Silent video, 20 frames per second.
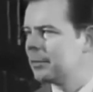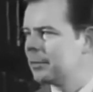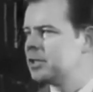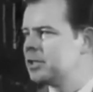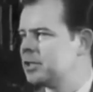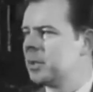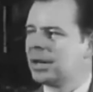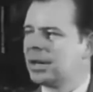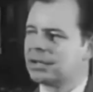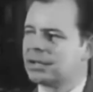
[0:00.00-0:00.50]
The
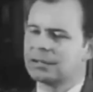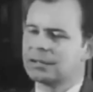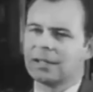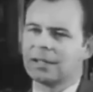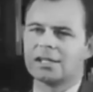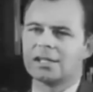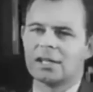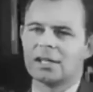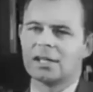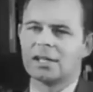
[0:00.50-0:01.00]
average
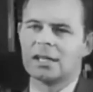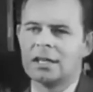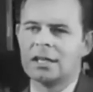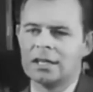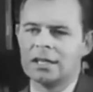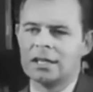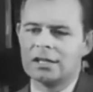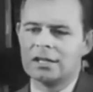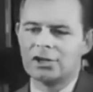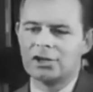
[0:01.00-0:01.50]
American, they
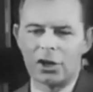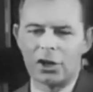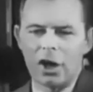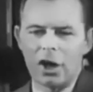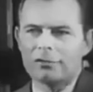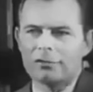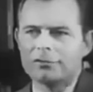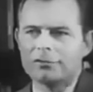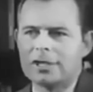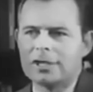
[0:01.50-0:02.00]
say,
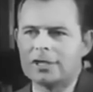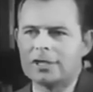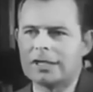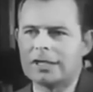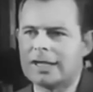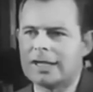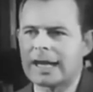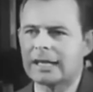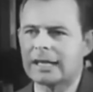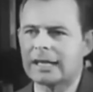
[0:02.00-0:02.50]

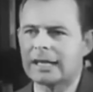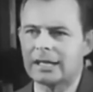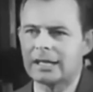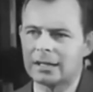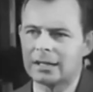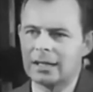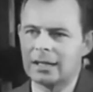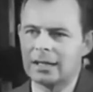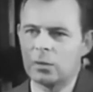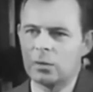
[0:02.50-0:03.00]
soft and
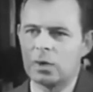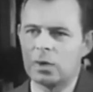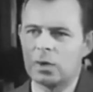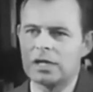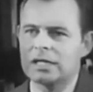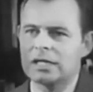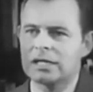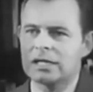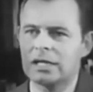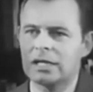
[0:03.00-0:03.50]
decadent,
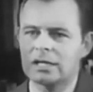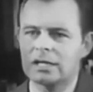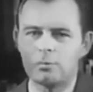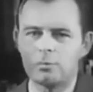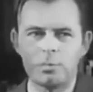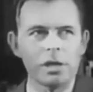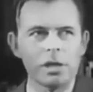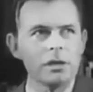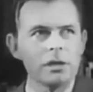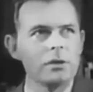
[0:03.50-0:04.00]
when he
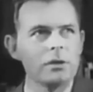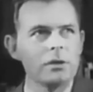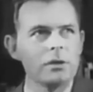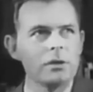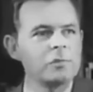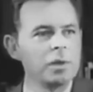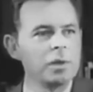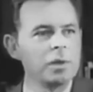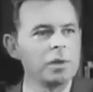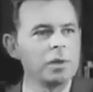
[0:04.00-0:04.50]
sees
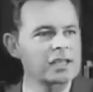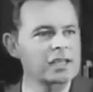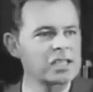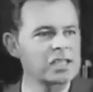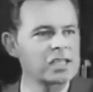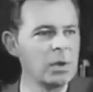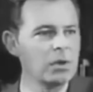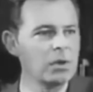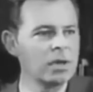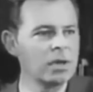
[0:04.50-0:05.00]
billows of
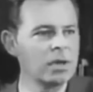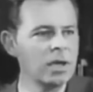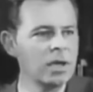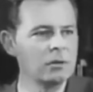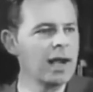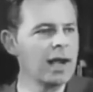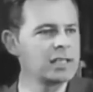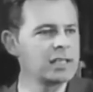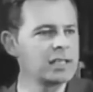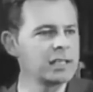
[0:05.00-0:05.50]
black
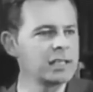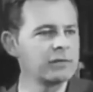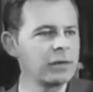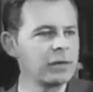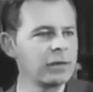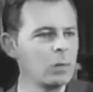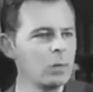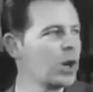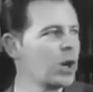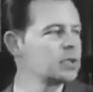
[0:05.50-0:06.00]
smoke
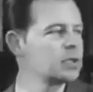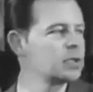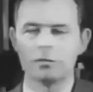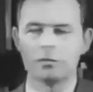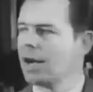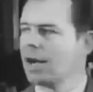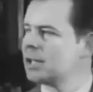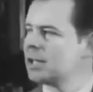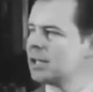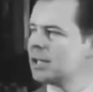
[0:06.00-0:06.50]
rising from
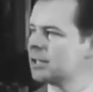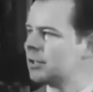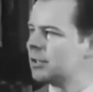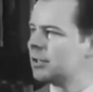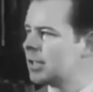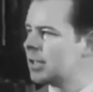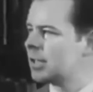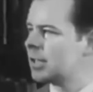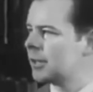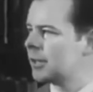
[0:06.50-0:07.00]
one
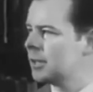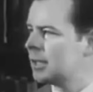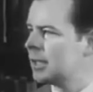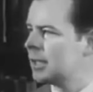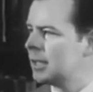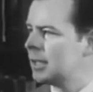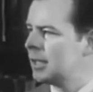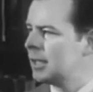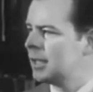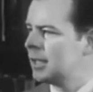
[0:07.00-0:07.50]
horizon to the
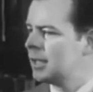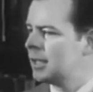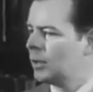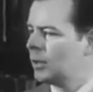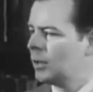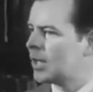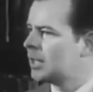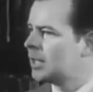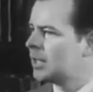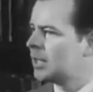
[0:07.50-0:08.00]
other,
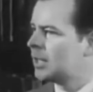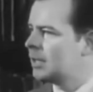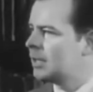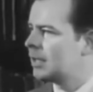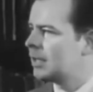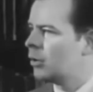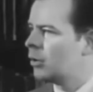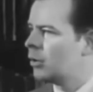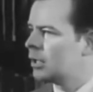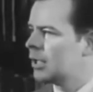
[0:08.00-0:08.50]
when
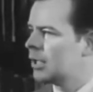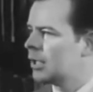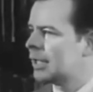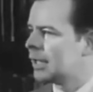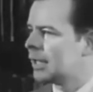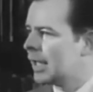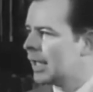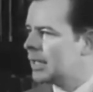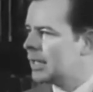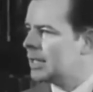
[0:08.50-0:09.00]
at night the
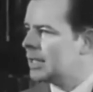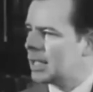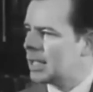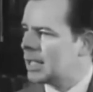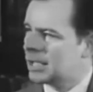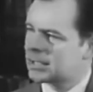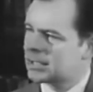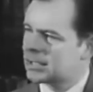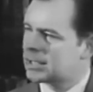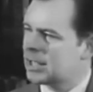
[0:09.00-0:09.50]
only
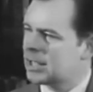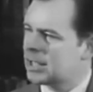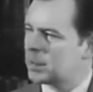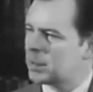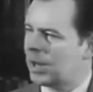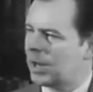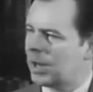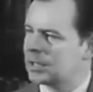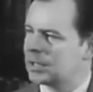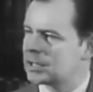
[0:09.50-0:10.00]
light he has
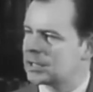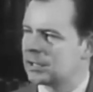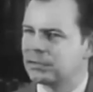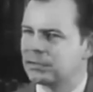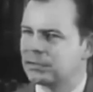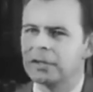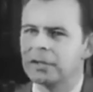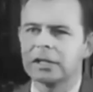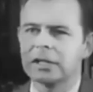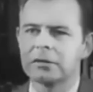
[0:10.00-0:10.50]
to see by
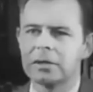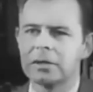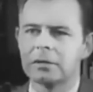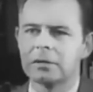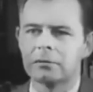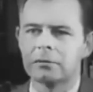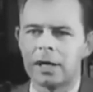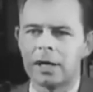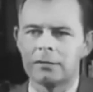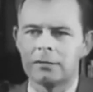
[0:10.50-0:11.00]
is the
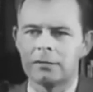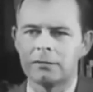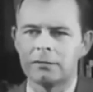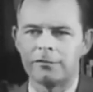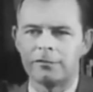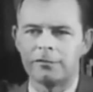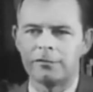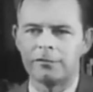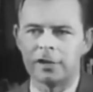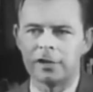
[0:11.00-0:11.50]
flickering
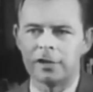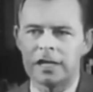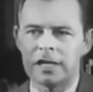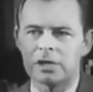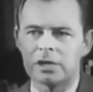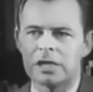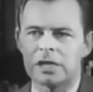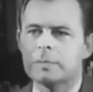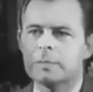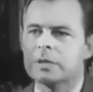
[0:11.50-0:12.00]
red from
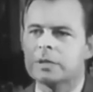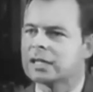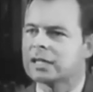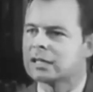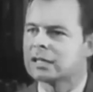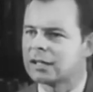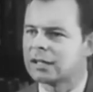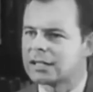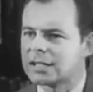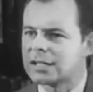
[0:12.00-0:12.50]
flames
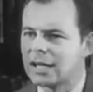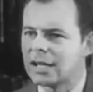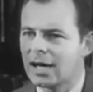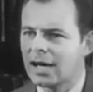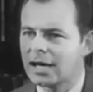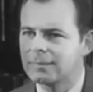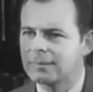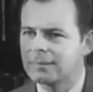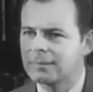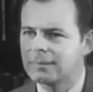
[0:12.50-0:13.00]
leaping into the
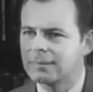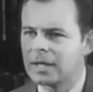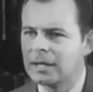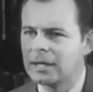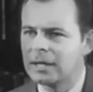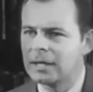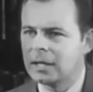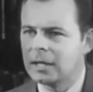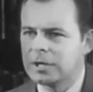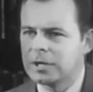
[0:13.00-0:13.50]
sky,
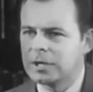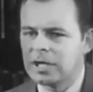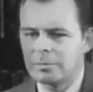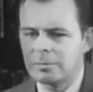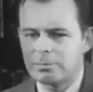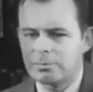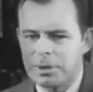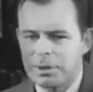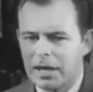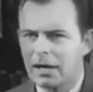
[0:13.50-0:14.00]

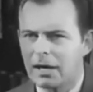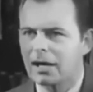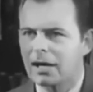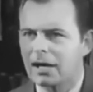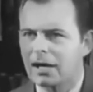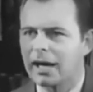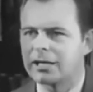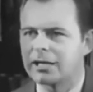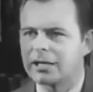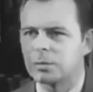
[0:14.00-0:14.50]
He'll become
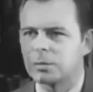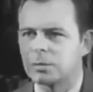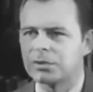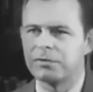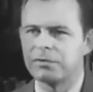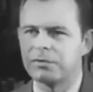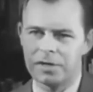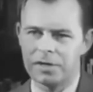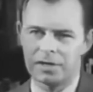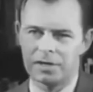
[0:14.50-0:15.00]

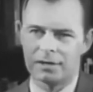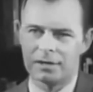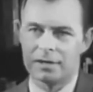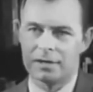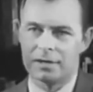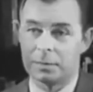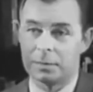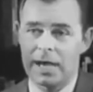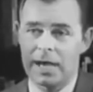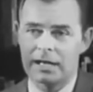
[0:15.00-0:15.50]
paralyzed with
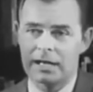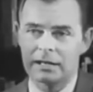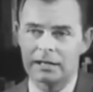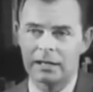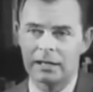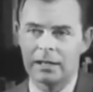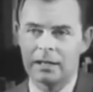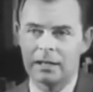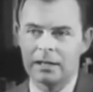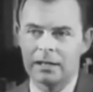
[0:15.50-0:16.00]
fear and
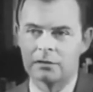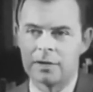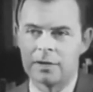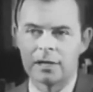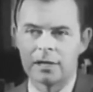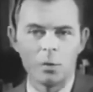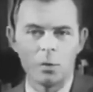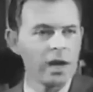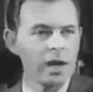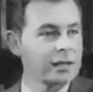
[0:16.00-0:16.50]
panic.
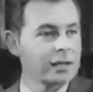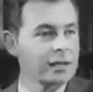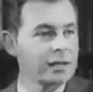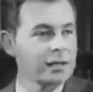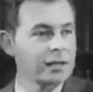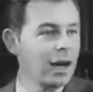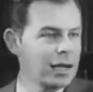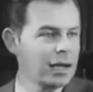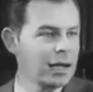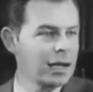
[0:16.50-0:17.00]
He'll run
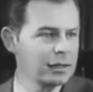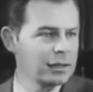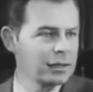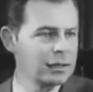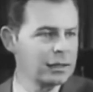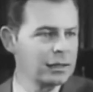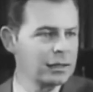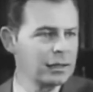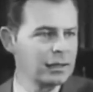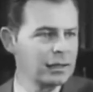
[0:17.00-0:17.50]
away and
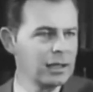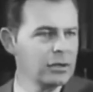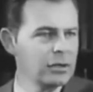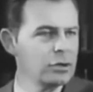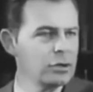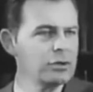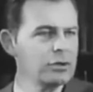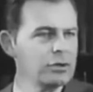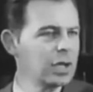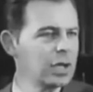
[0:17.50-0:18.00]
hide
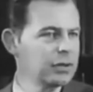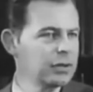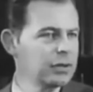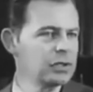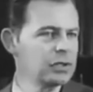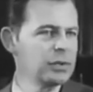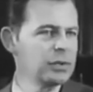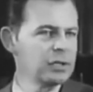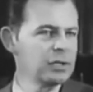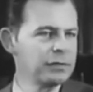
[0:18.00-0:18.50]
and do
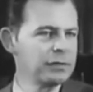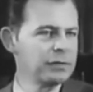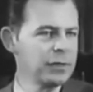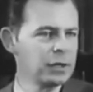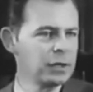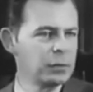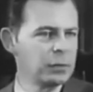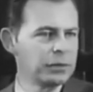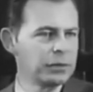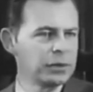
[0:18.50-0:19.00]
nothing to
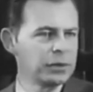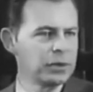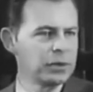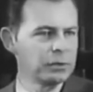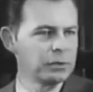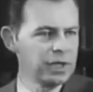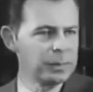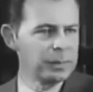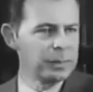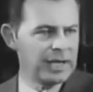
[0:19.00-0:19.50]
interfere
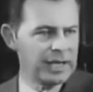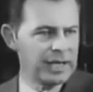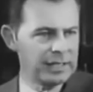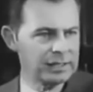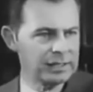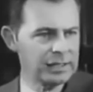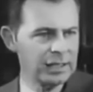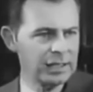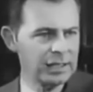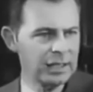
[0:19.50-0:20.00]
with the guerrilla
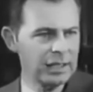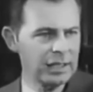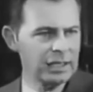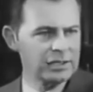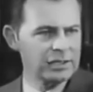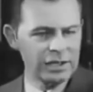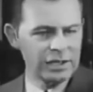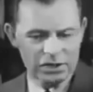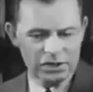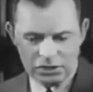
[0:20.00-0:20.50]
bands
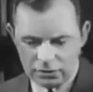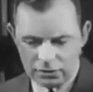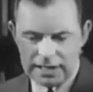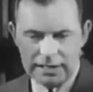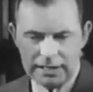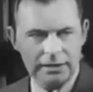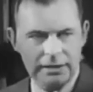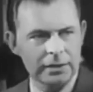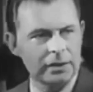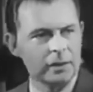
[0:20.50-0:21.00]
as they
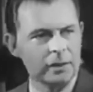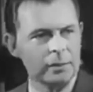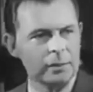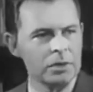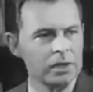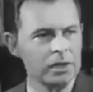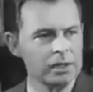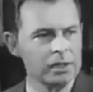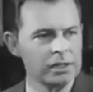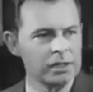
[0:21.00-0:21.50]
strike at
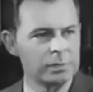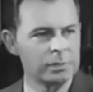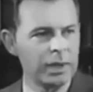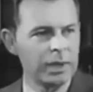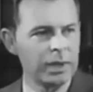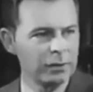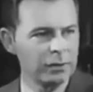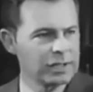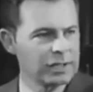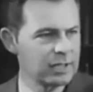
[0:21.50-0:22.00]
the
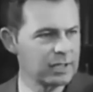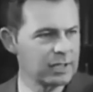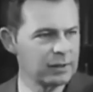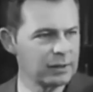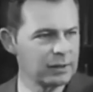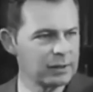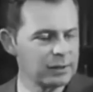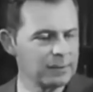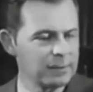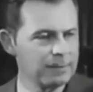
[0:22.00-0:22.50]
community's
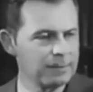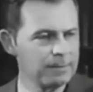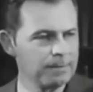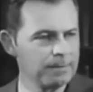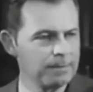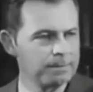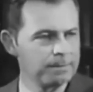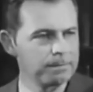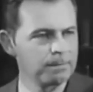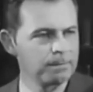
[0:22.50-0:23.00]
power centers.
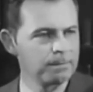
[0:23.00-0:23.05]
